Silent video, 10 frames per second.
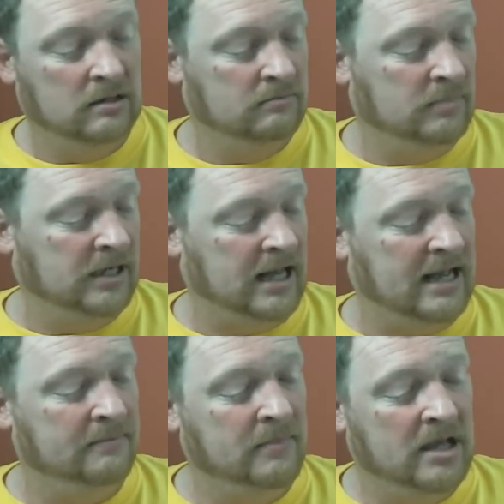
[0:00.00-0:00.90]
But
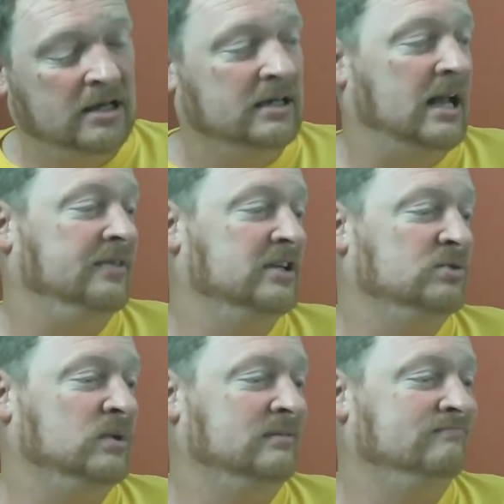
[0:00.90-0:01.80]
hey, now this
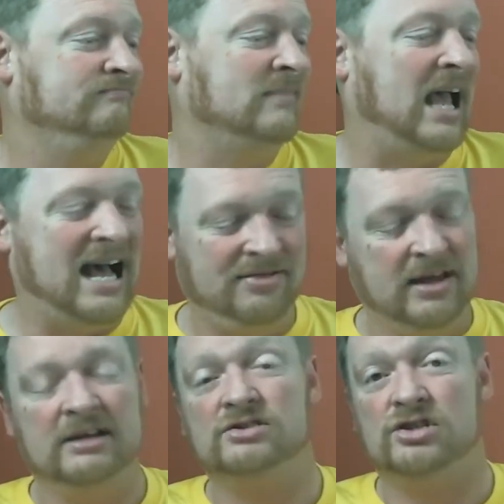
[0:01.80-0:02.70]
one I
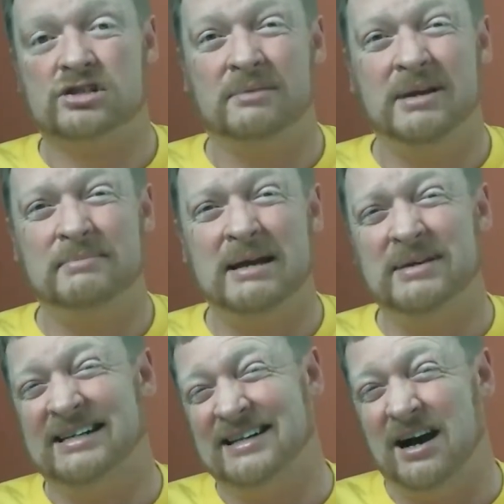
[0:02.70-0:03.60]
think is just going to be maybe
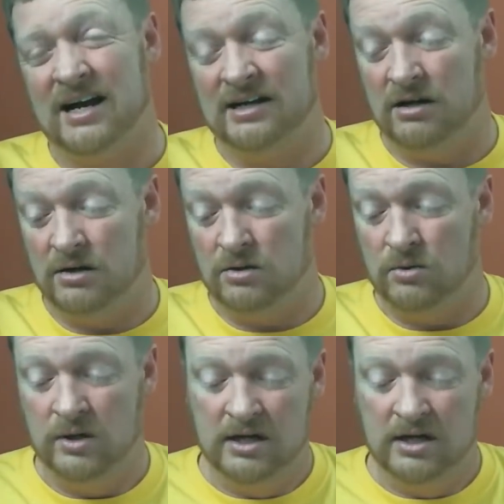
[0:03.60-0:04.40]
a 9.0.